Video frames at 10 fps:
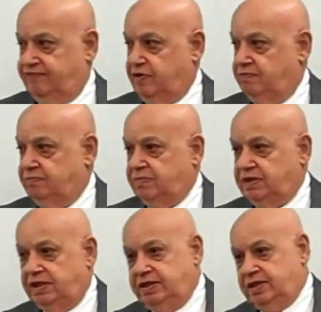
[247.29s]
from
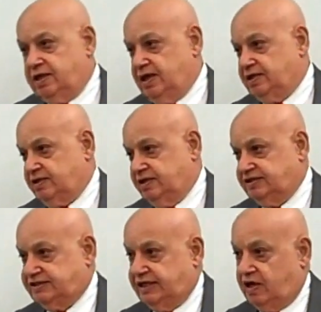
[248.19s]
Indian
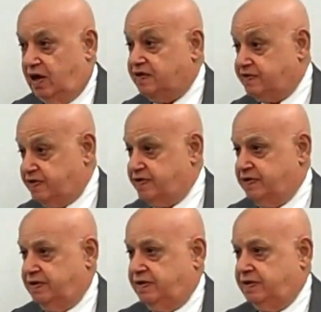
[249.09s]
continents and other
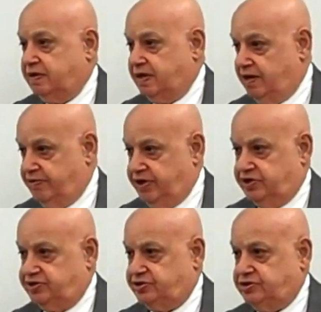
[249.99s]

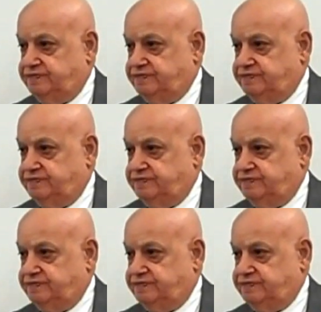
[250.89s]
areas.